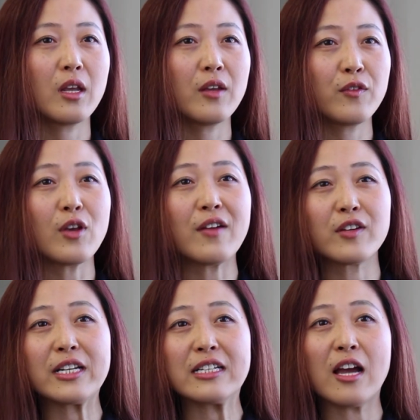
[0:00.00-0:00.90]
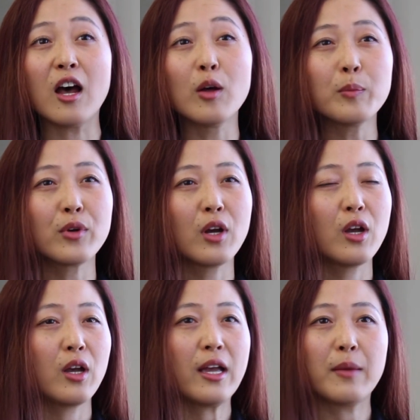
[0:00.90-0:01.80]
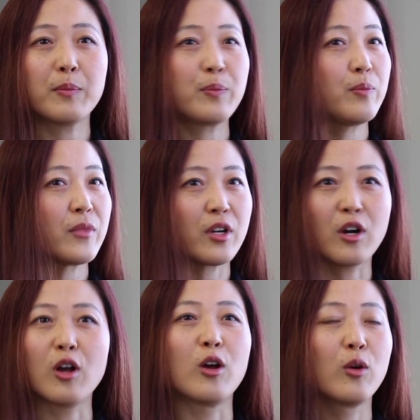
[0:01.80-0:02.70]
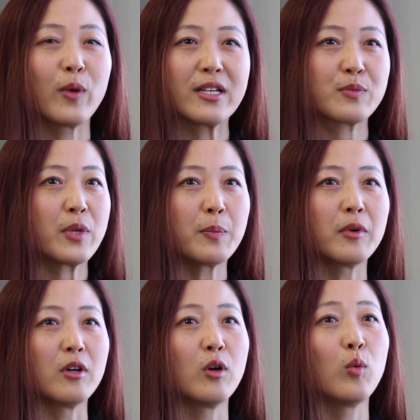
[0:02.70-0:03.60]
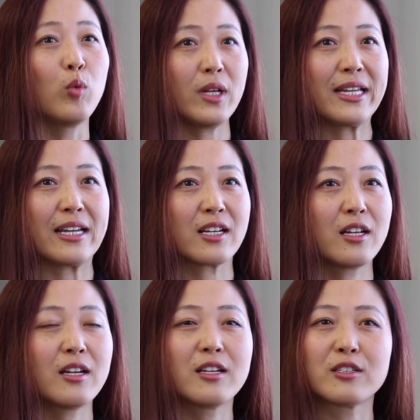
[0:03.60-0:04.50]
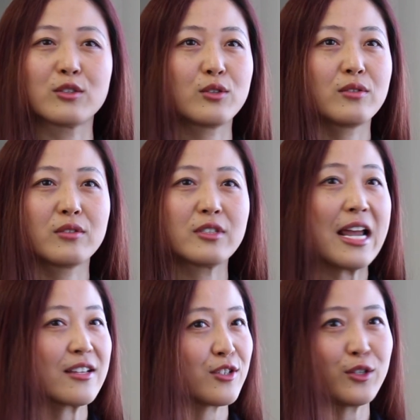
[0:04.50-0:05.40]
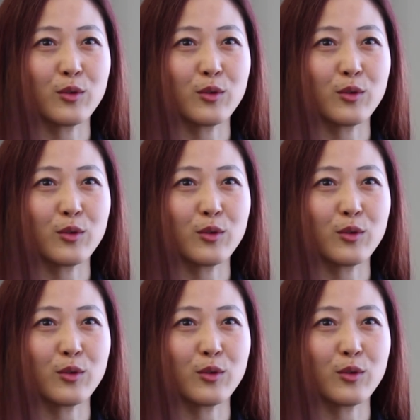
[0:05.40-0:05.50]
If you ever need help, there are always people willing to answer your